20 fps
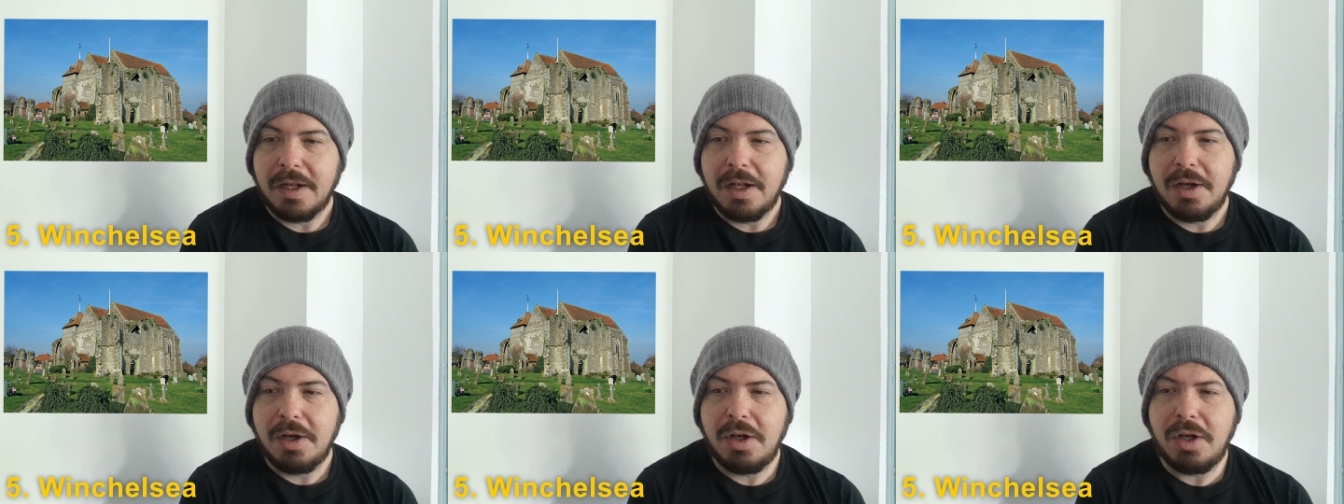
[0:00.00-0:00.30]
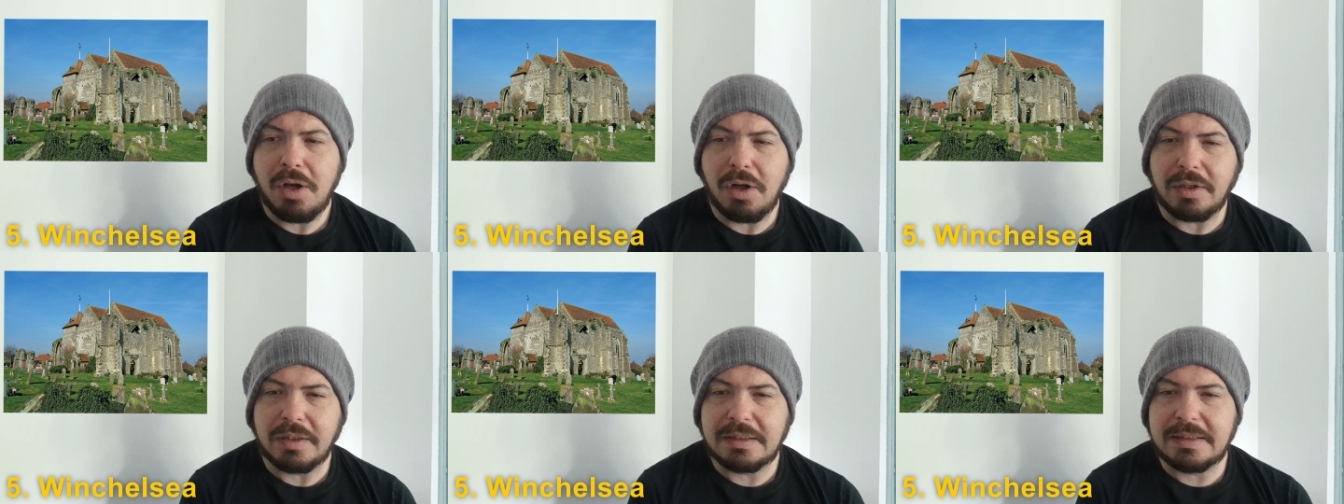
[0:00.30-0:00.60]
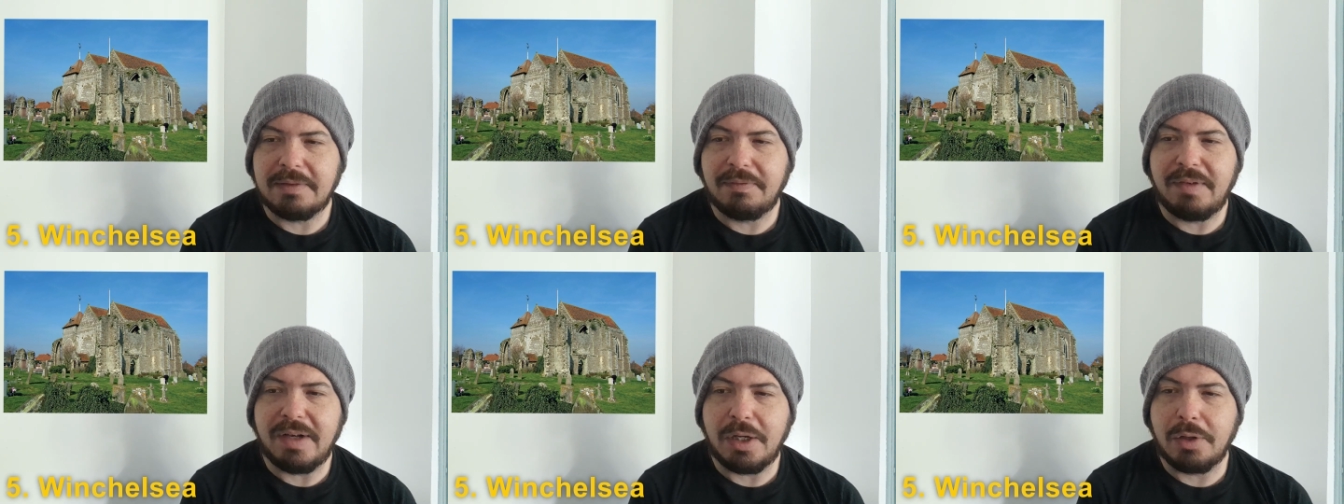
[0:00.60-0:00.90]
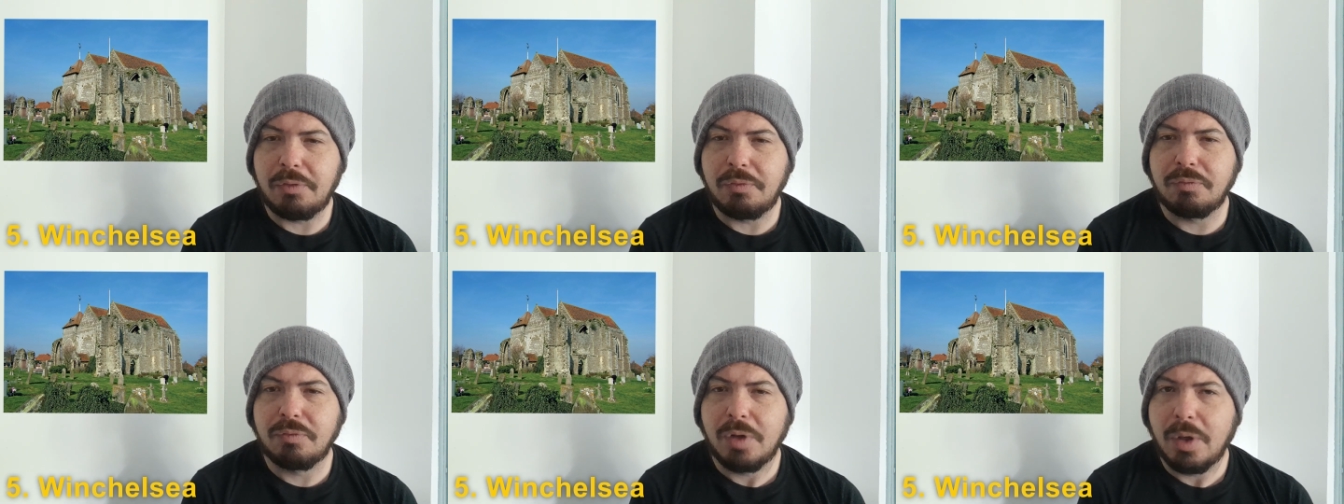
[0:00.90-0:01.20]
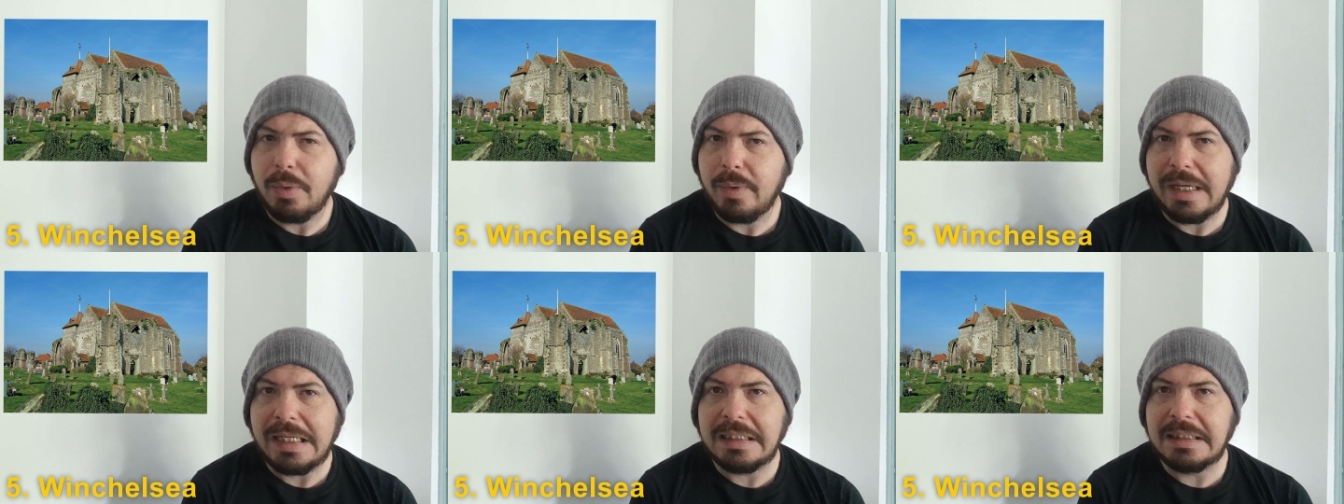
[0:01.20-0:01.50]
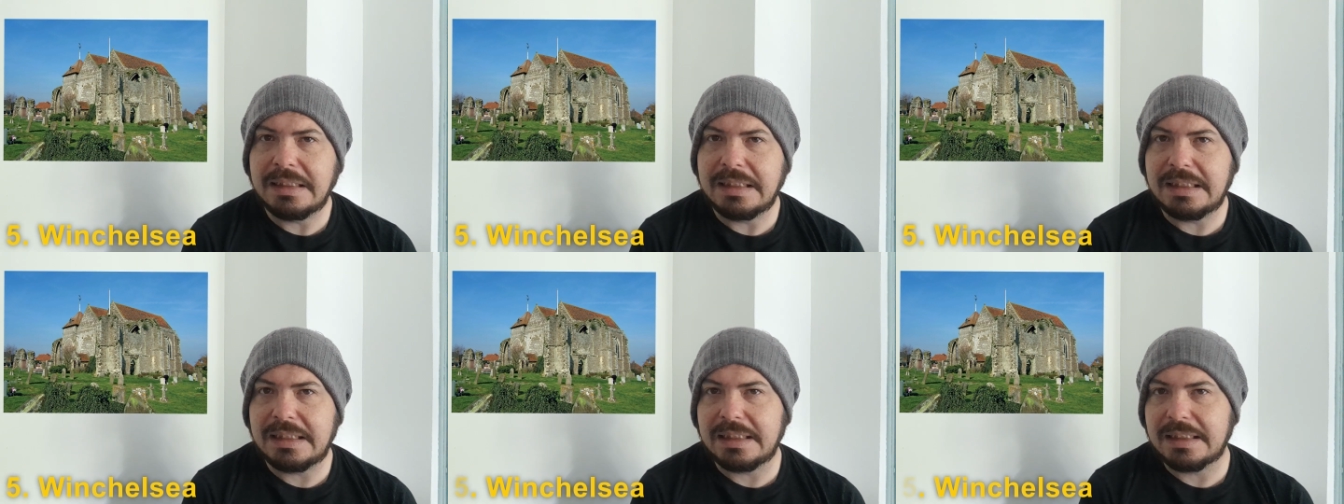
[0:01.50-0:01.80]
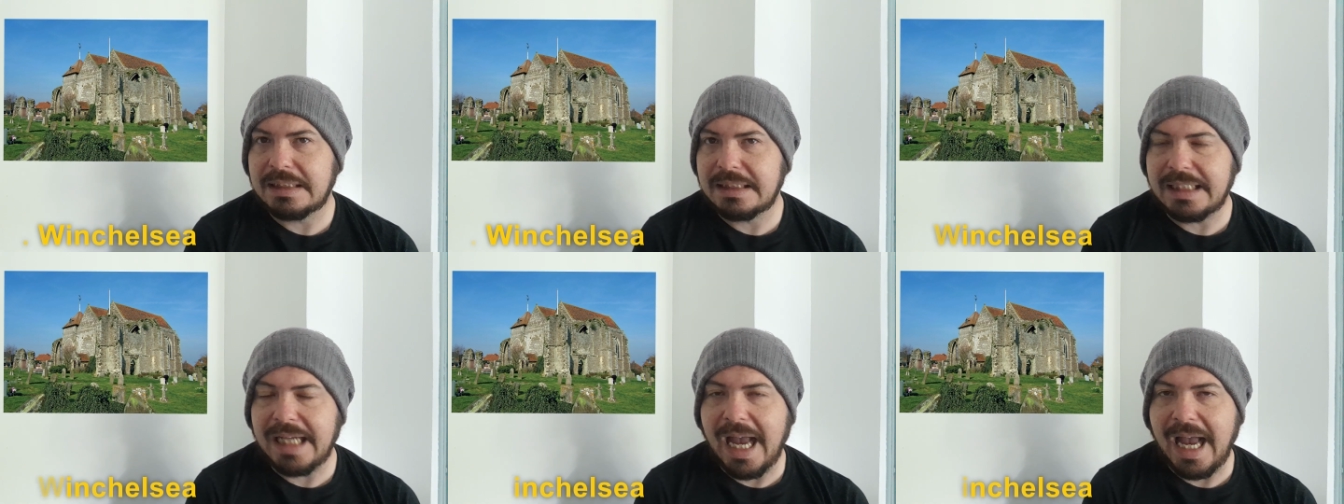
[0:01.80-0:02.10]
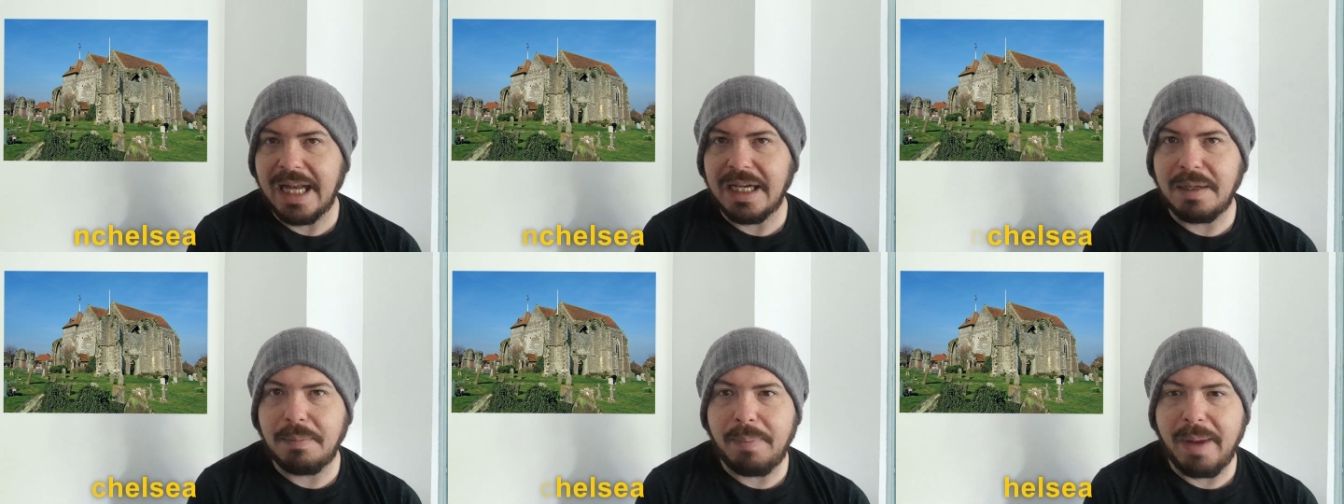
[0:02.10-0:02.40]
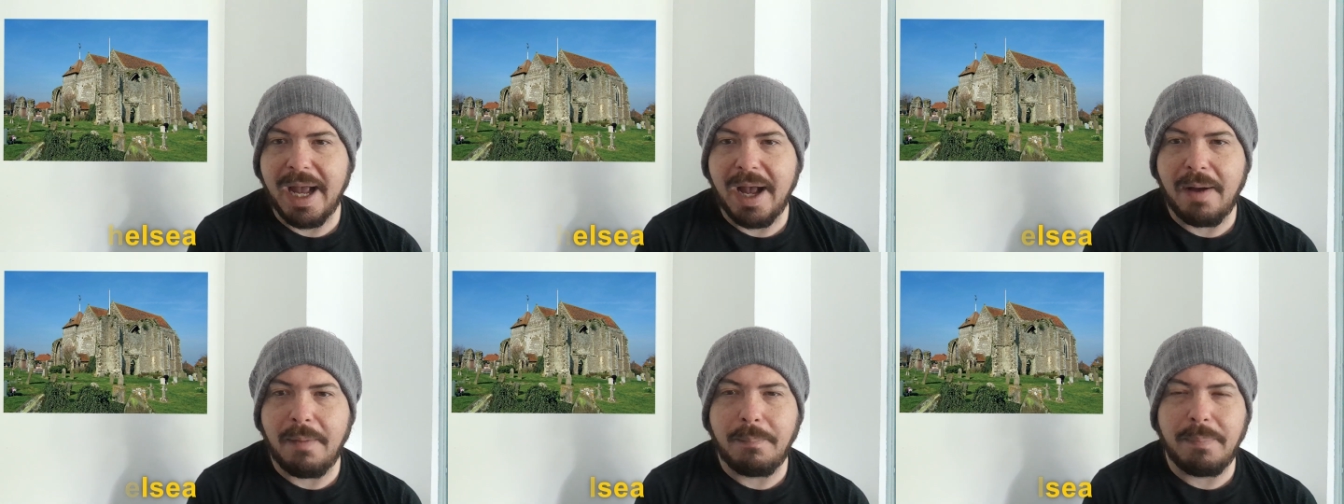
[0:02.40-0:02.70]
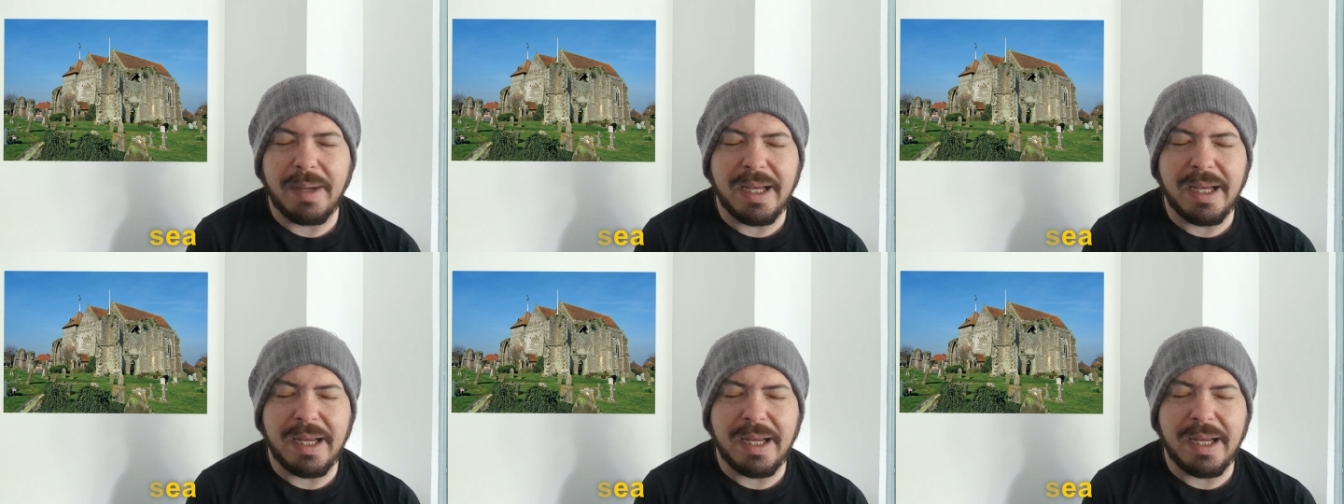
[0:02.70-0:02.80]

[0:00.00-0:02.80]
Lots of little ruins scattered about,